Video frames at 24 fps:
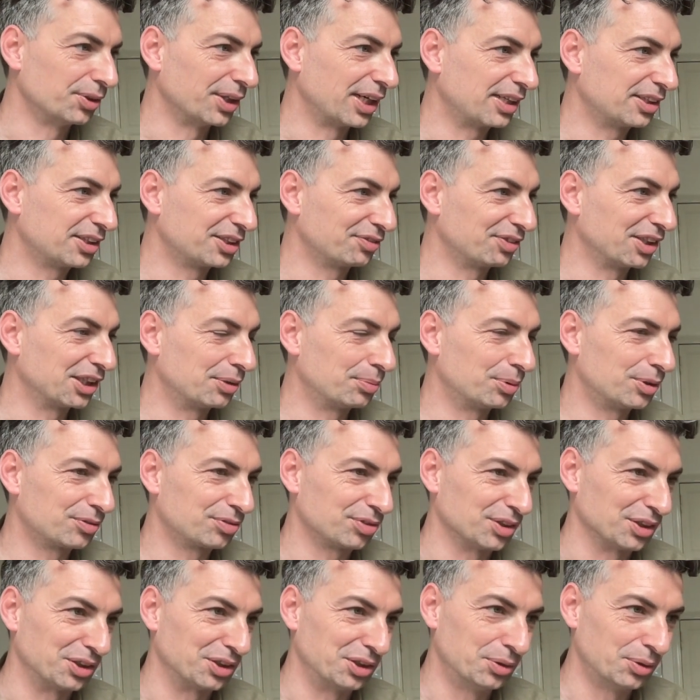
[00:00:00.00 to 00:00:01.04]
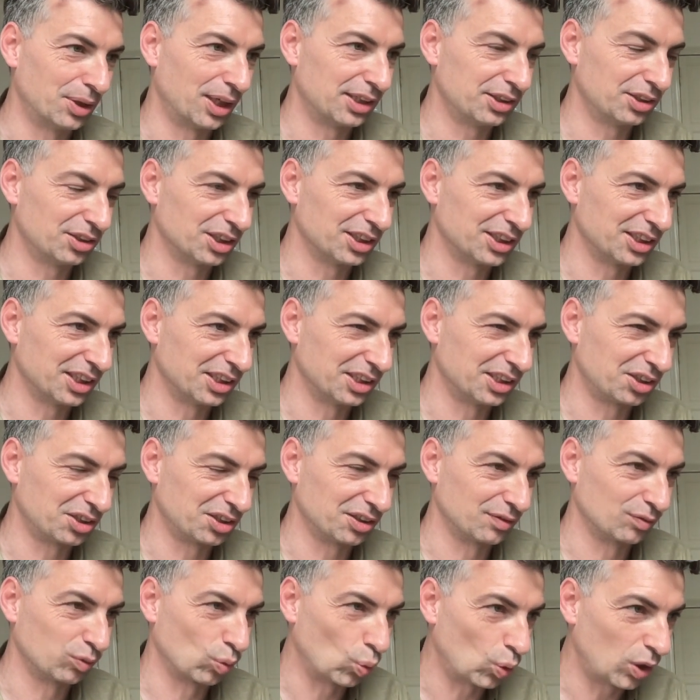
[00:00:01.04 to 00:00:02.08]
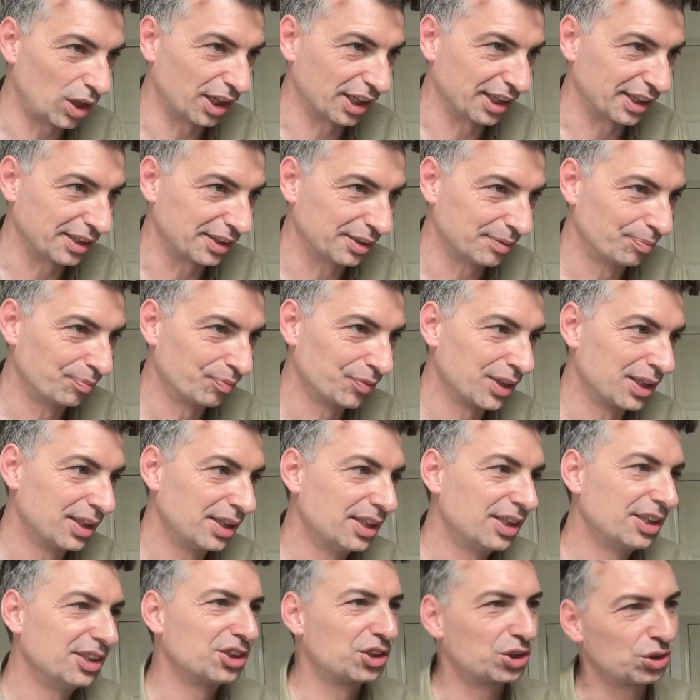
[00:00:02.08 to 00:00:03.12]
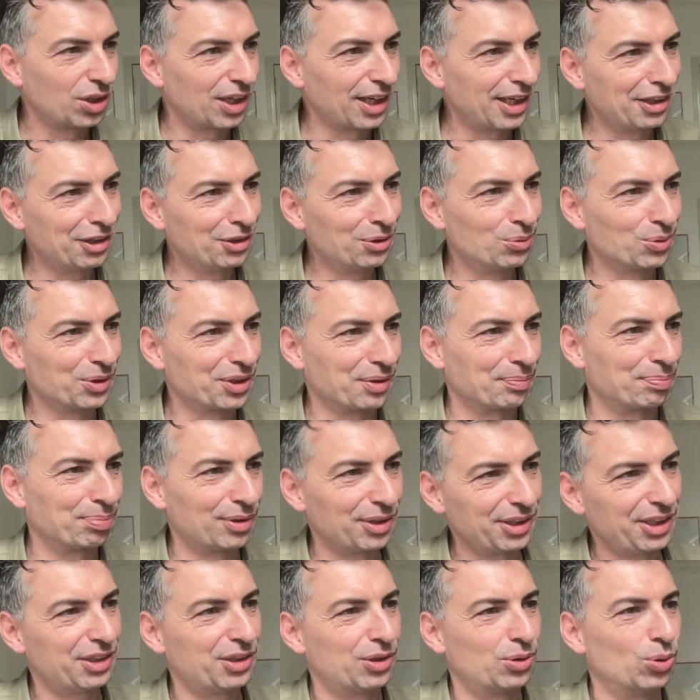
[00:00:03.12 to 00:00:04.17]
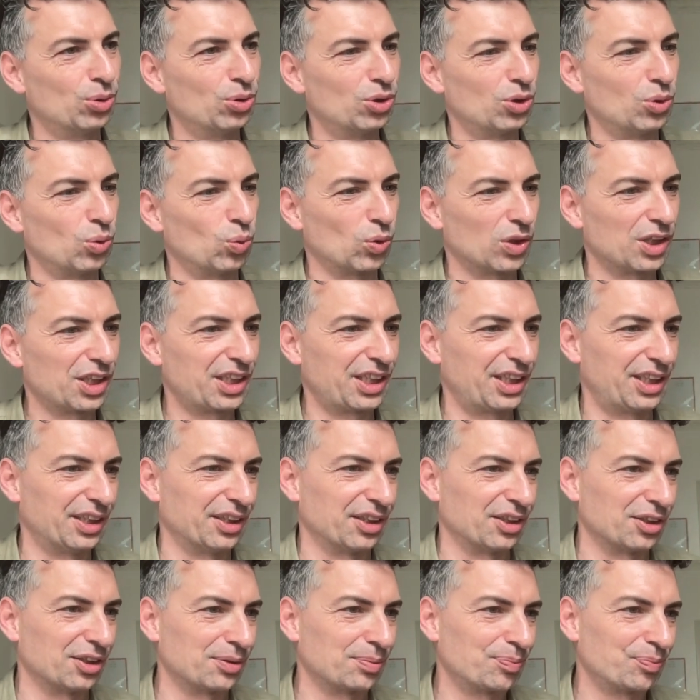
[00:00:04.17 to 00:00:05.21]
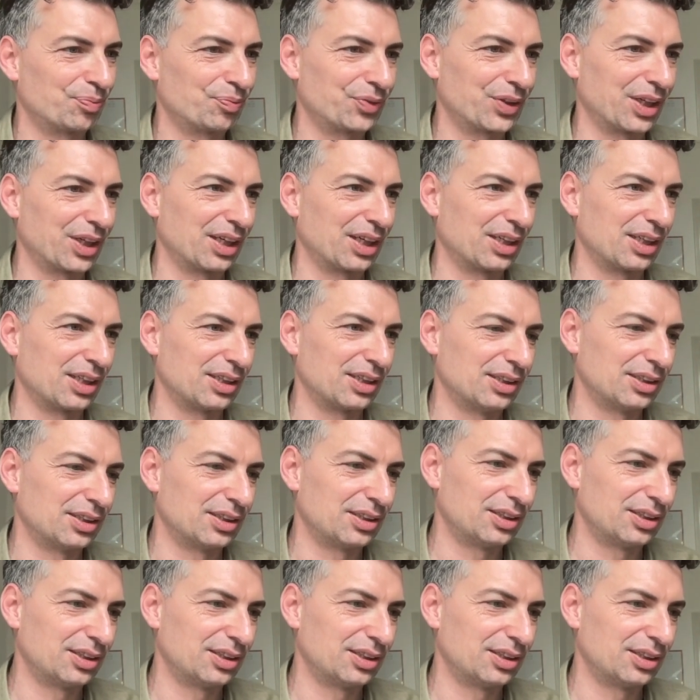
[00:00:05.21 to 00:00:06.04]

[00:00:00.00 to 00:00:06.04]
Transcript: that is available for two hundred edition of one. Strano with a pretty cool work here. Uh, this